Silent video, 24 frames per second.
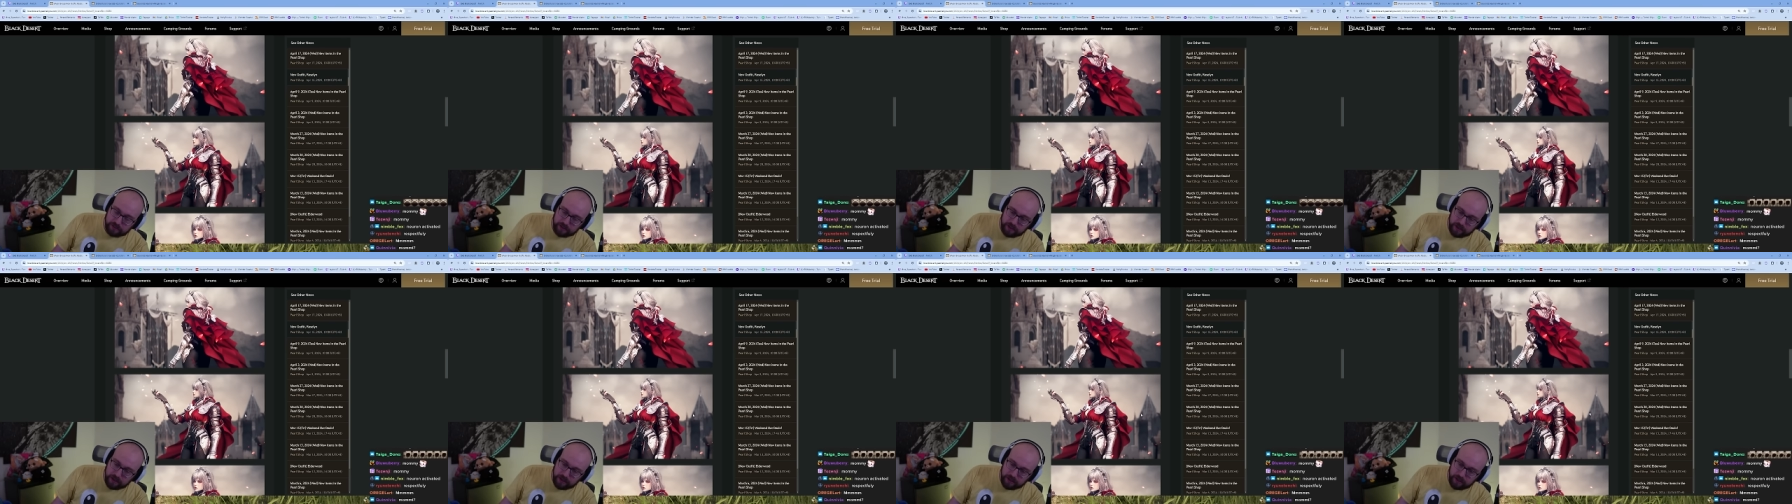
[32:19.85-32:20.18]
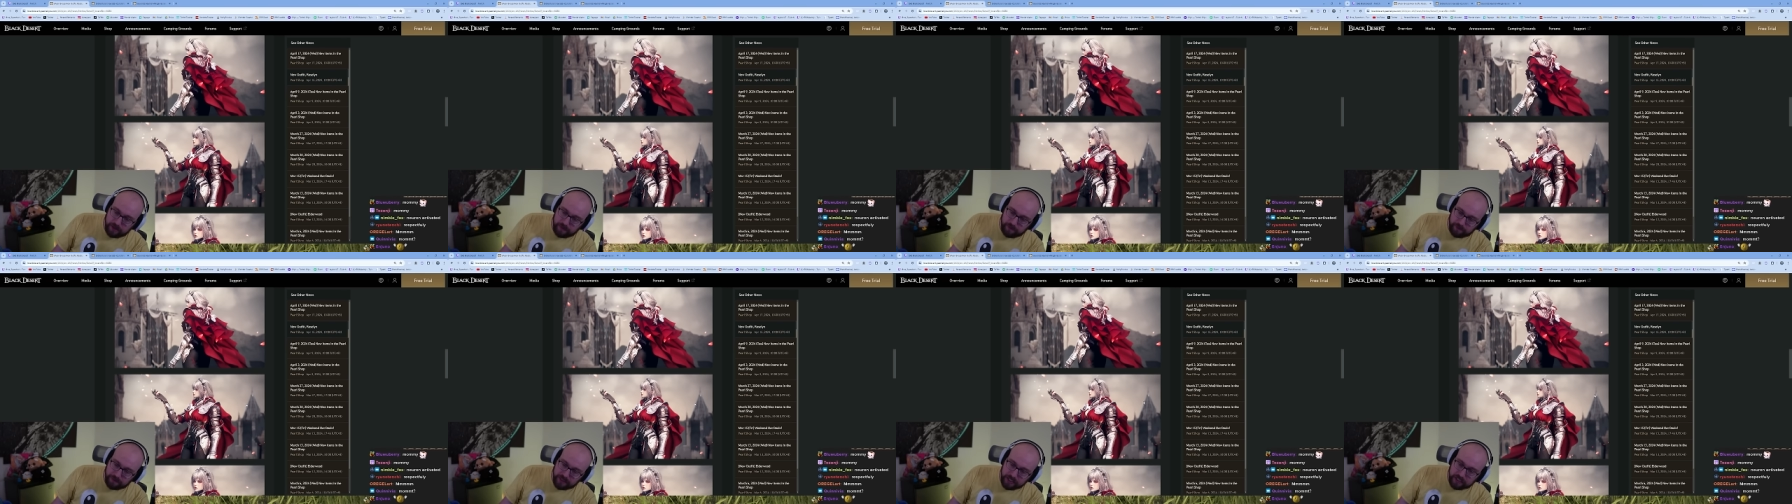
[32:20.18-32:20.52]

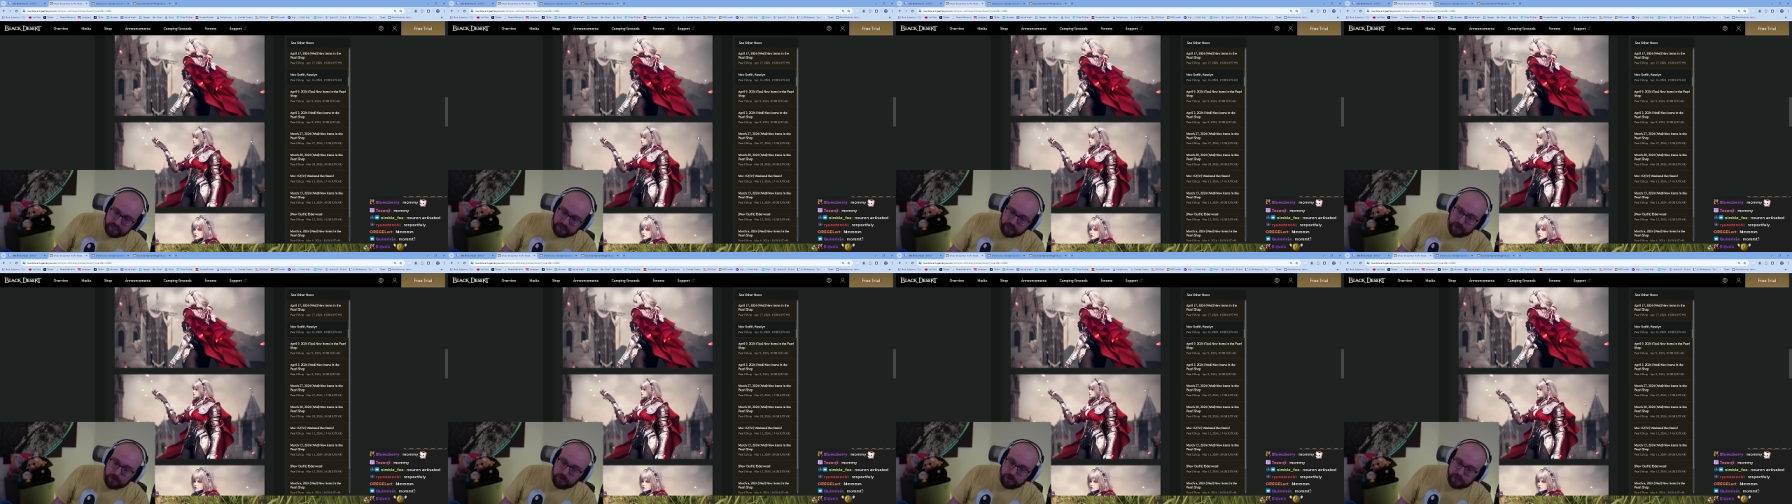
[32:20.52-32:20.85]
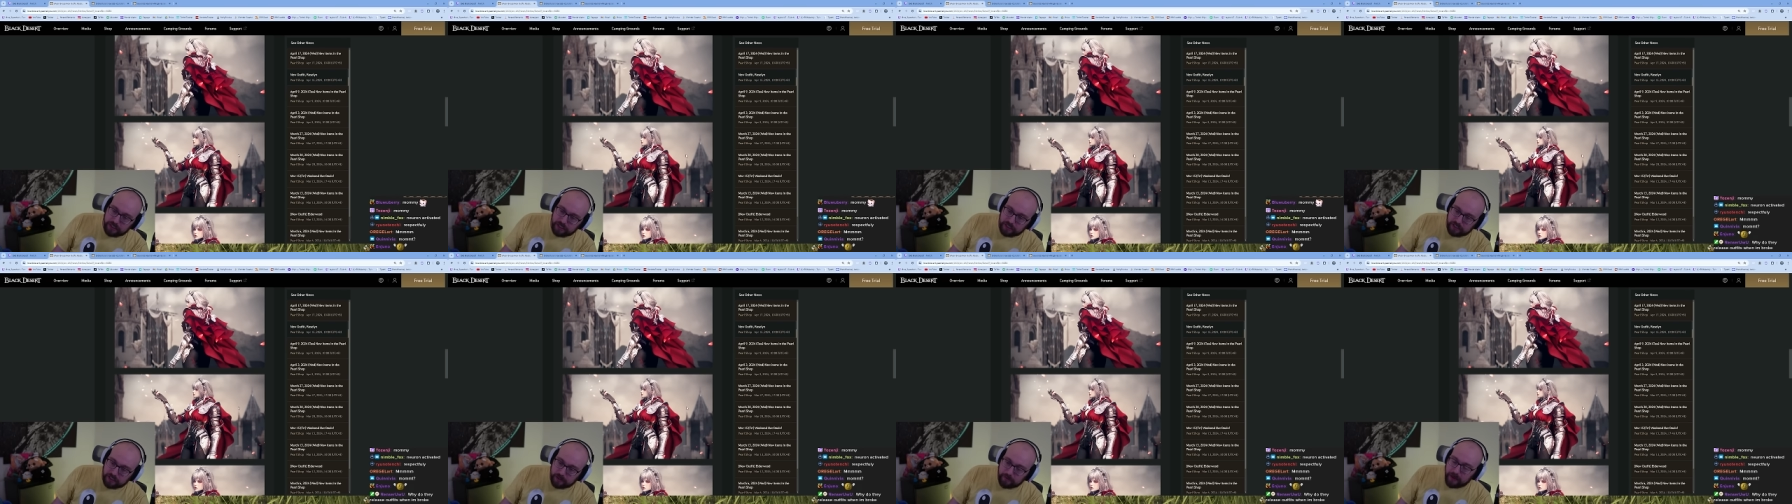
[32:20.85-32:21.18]
um that's
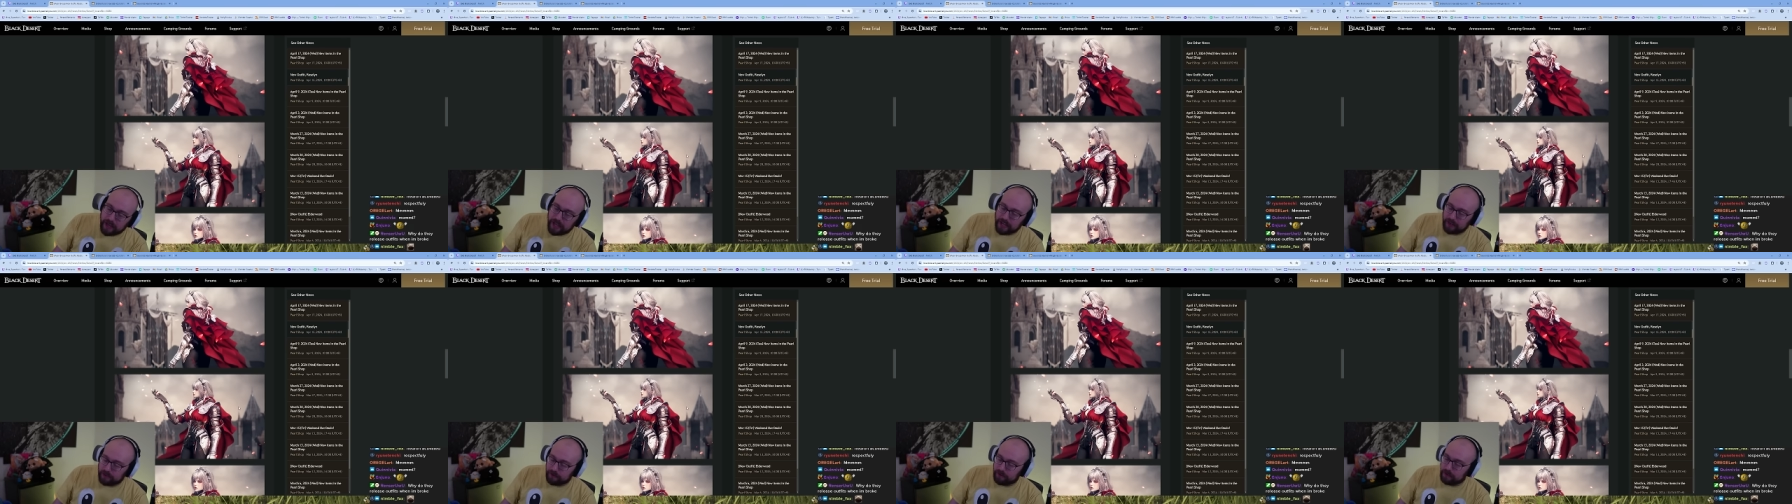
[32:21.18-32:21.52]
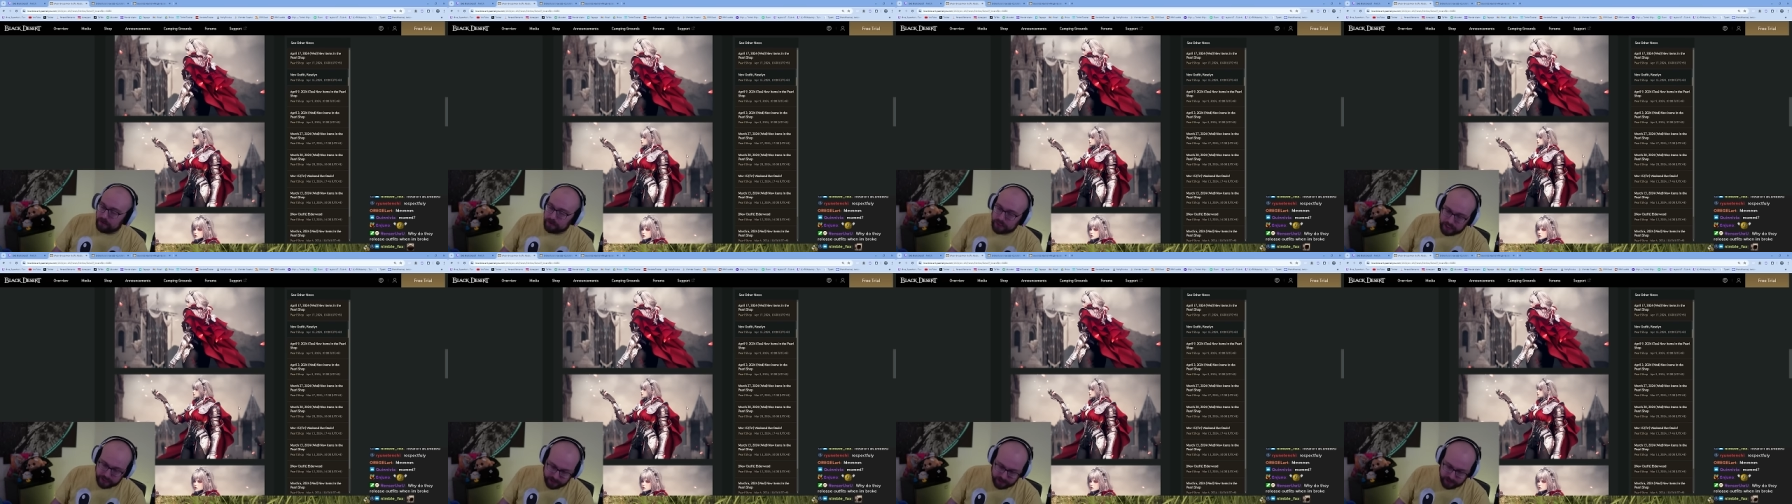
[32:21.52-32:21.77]
Odie in the background.